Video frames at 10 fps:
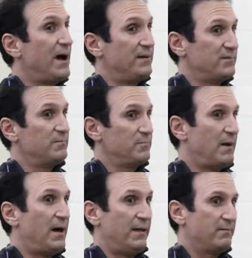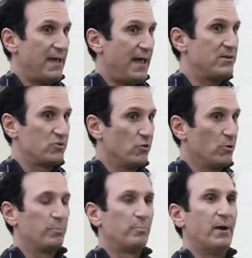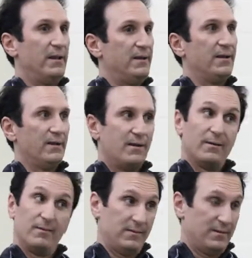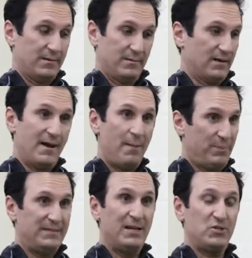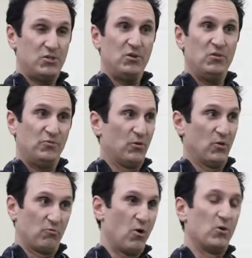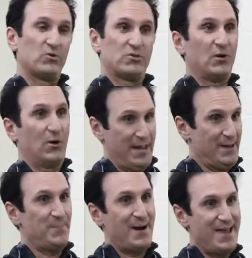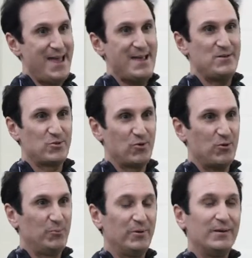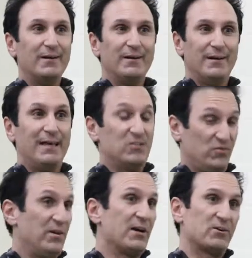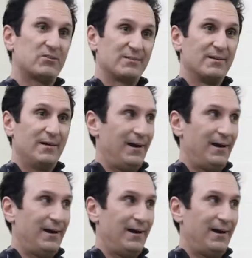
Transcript: guys in my age group, but the competition for the roles that are in my age group is fierce.